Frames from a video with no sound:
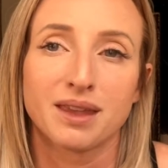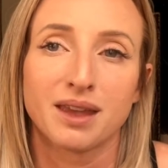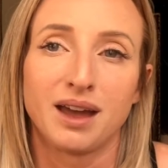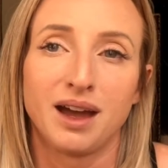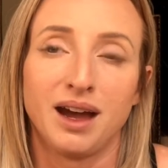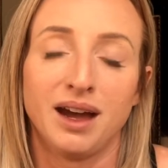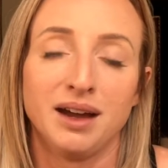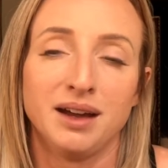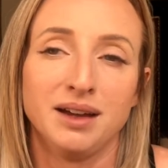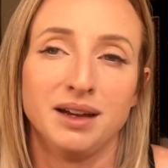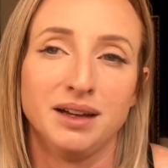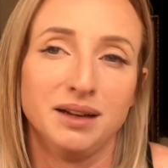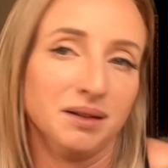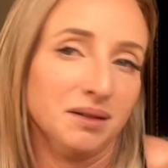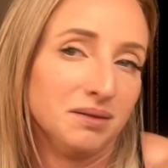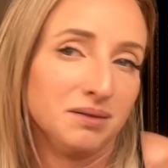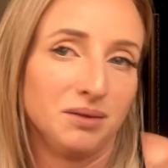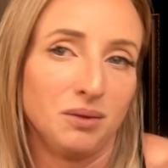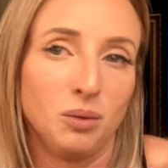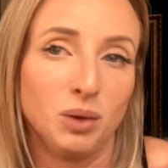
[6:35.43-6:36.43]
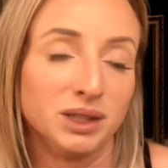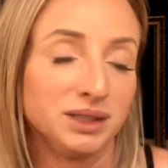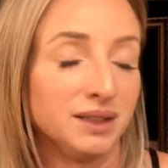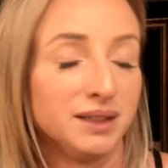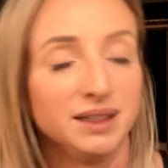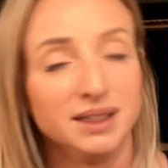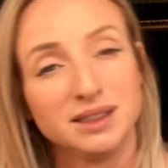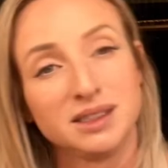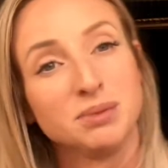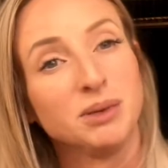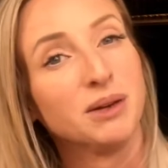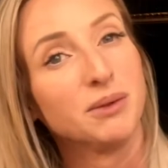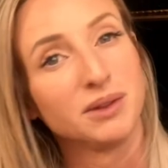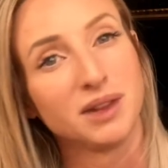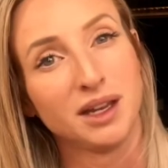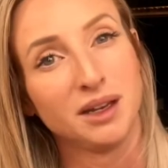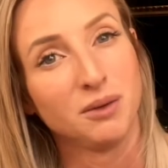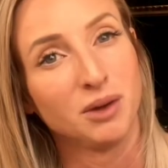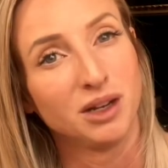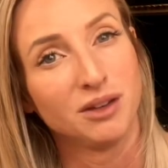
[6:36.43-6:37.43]
I wasn't intimate with
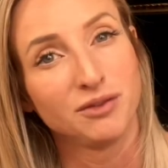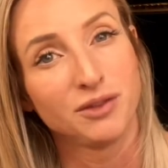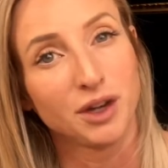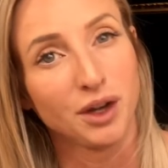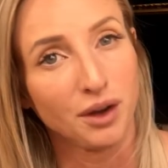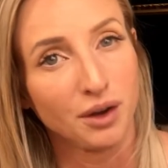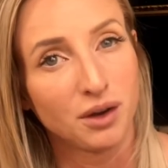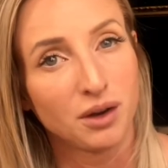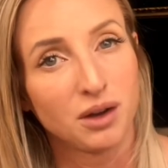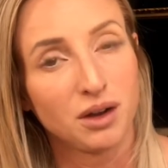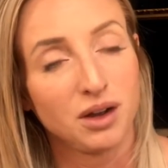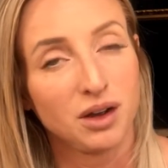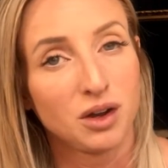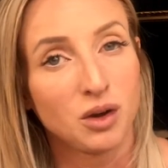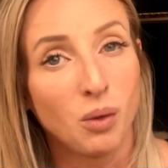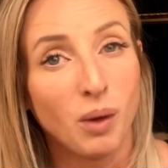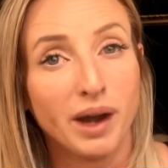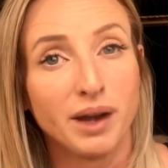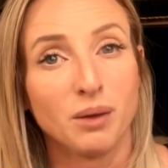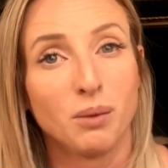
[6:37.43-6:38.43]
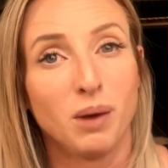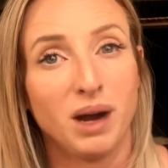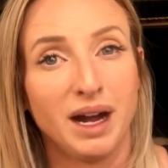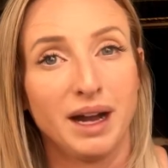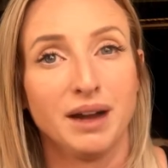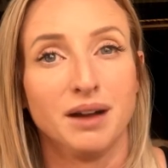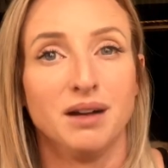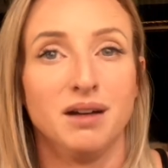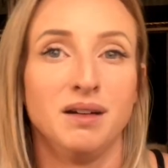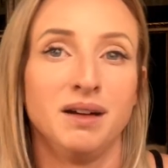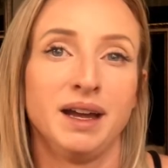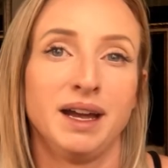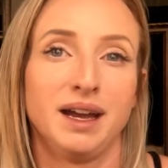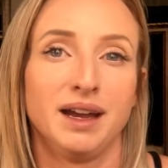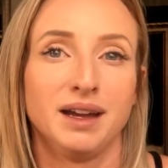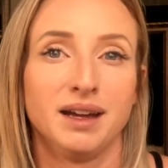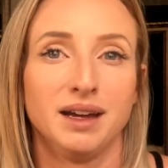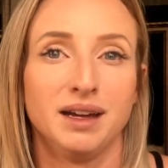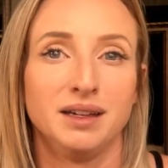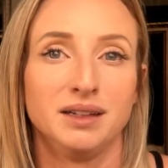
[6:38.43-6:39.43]
anyone for quite a while,
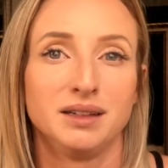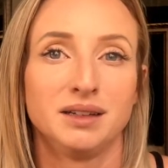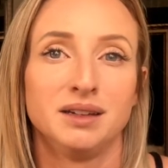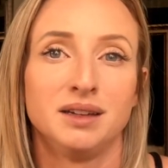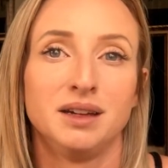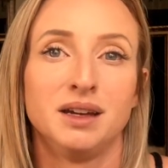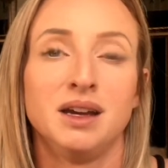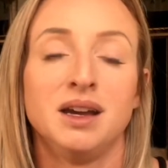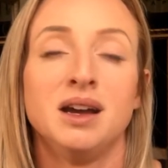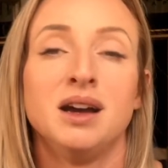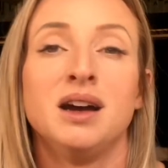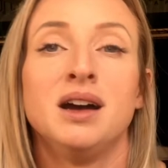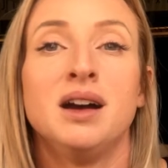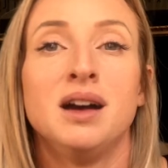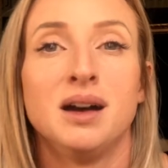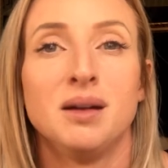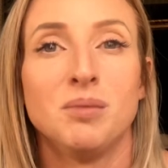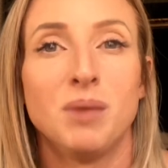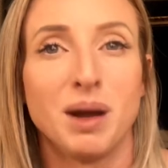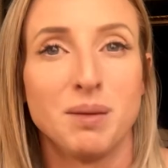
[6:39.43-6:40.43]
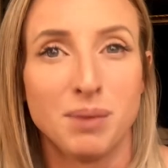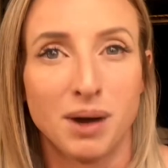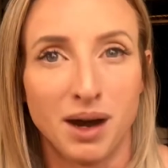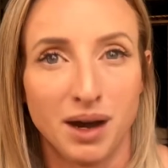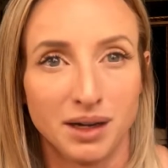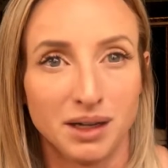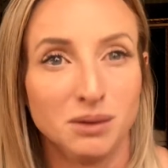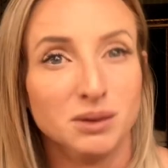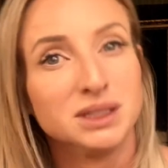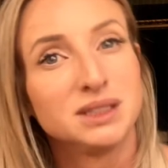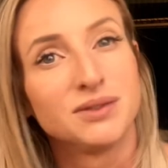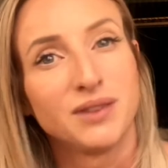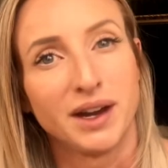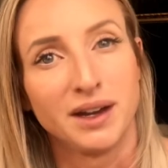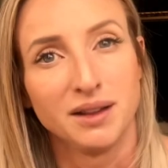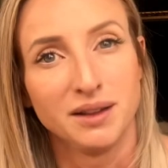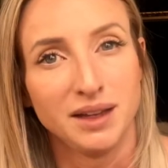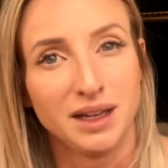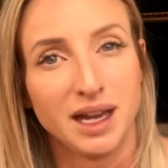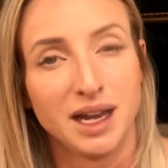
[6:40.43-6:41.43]
and my body was
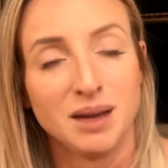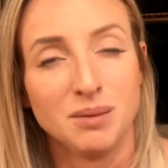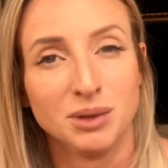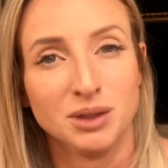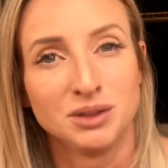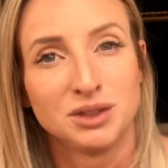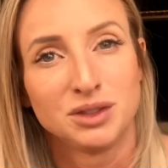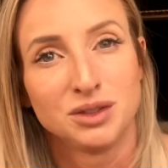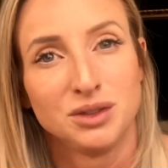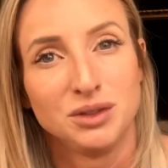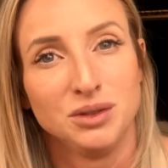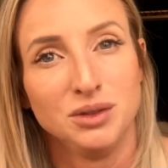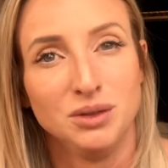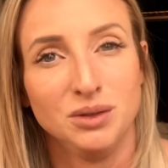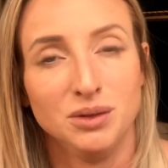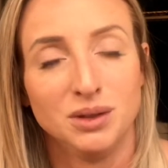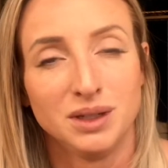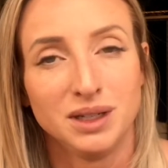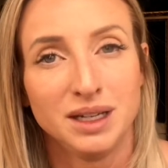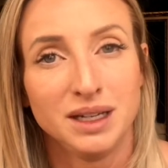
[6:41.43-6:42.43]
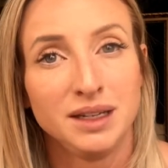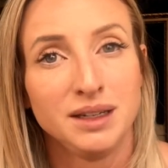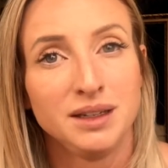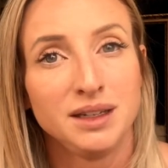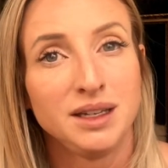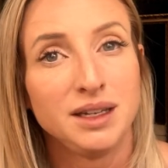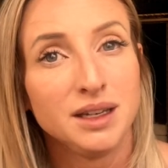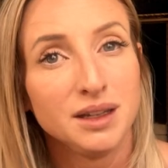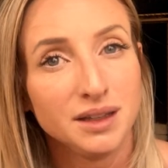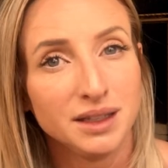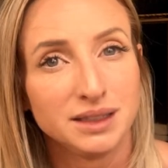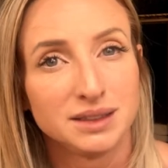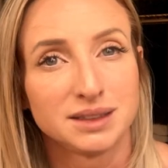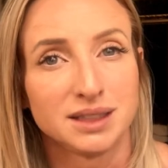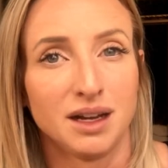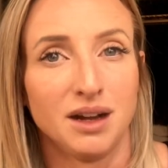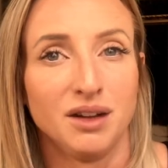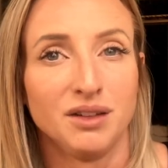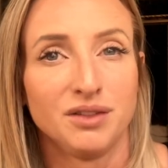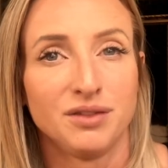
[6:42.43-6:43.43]
finally able to heal
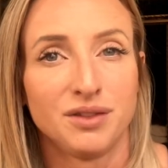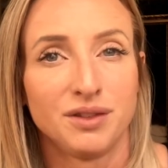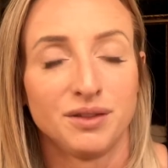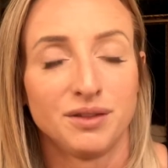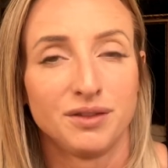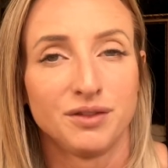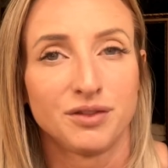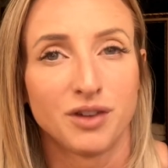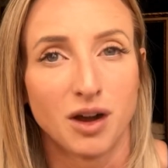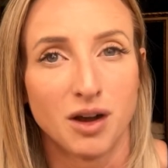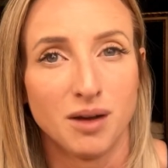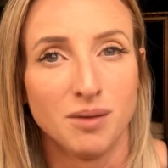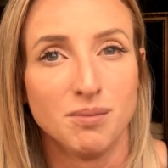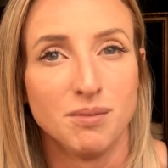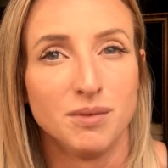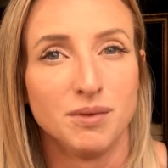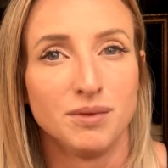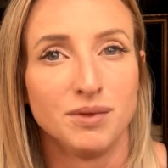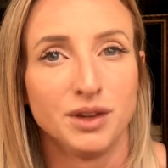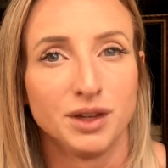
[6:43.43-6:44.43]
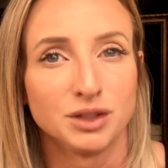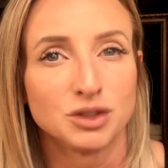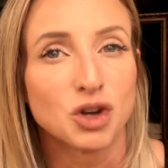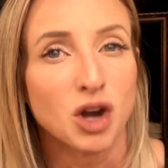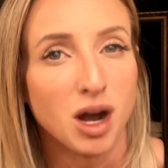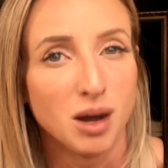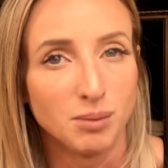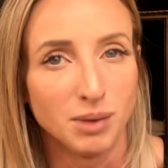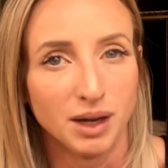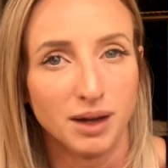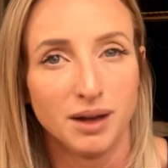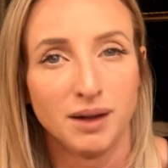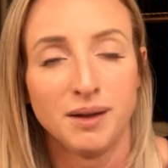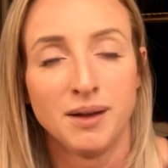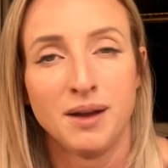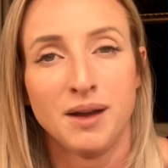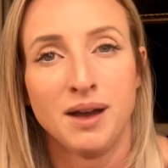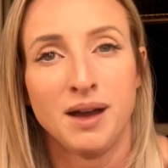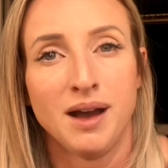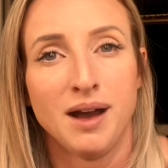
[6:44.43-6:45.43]
itself from the trauma,
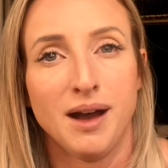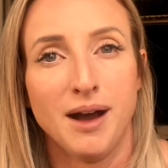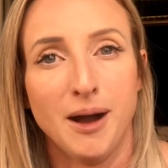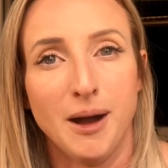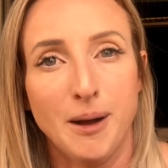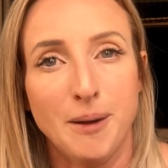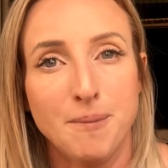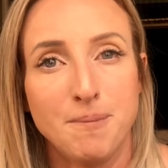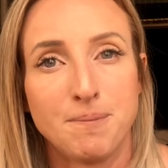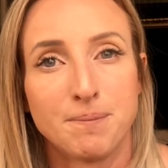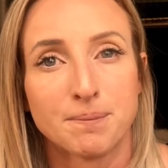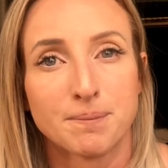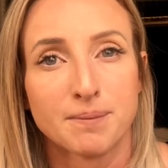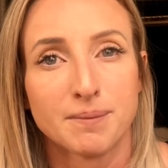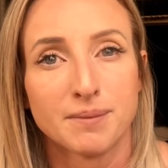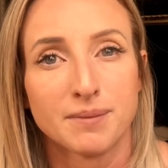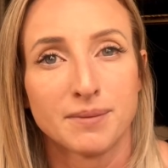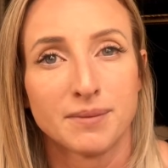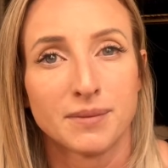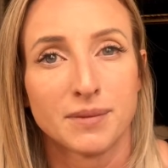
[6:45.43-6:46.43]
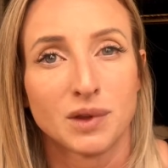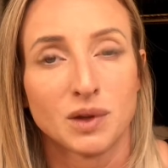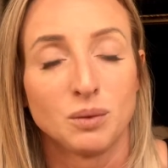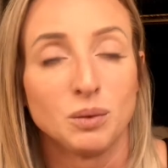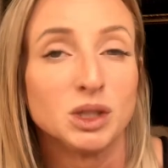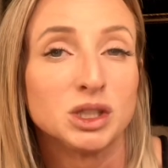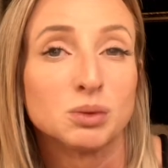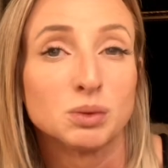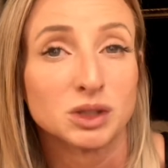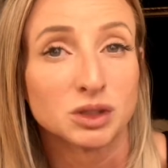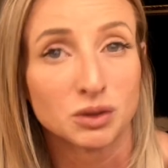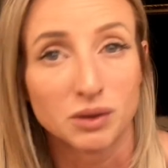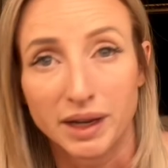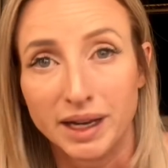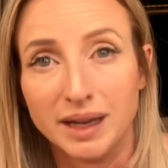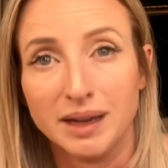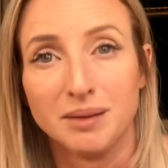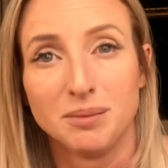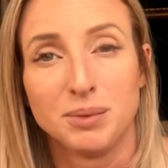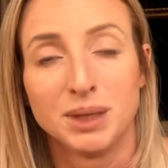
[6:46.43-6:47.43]
which was
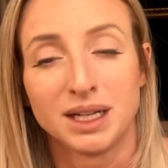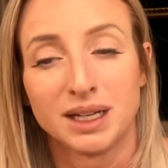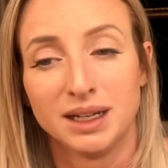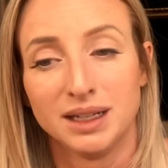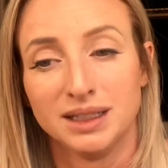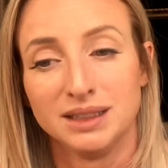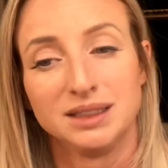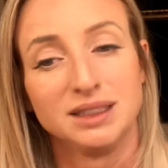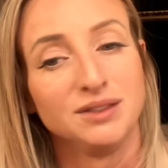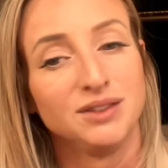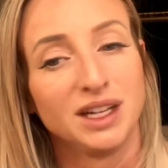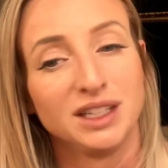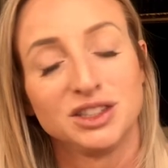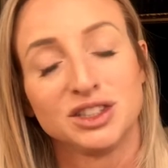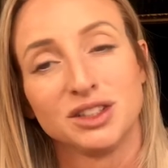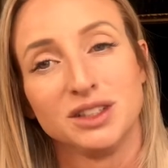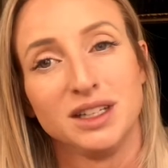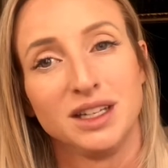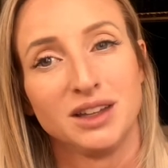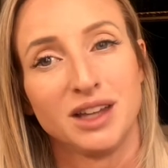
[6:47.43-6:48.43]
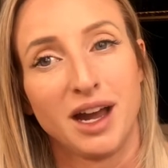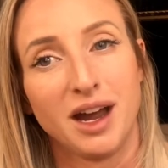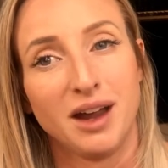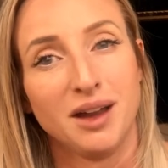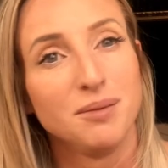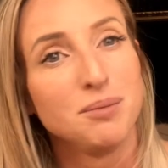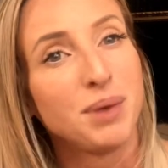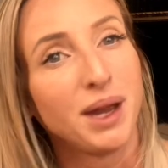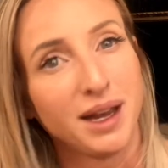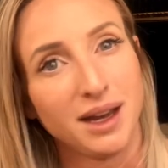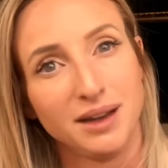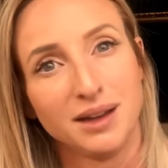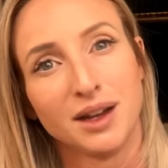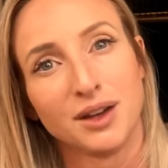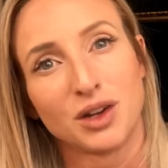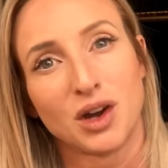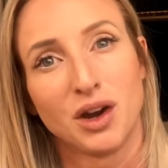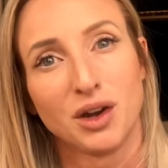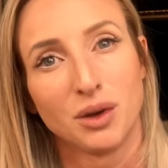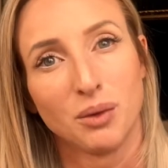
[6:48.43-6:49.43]
great because eventually that pain
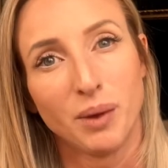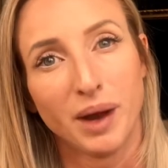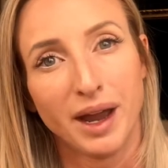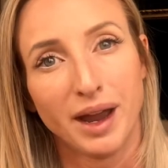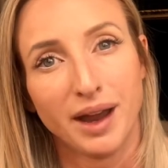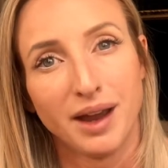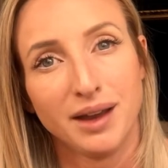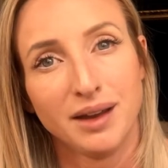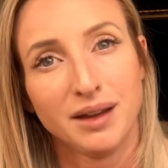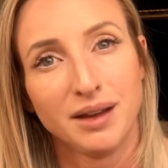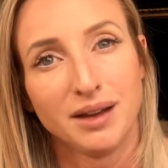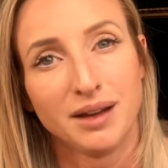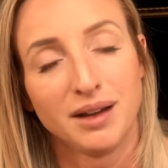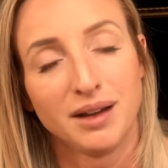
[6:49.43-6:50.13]
had gone away.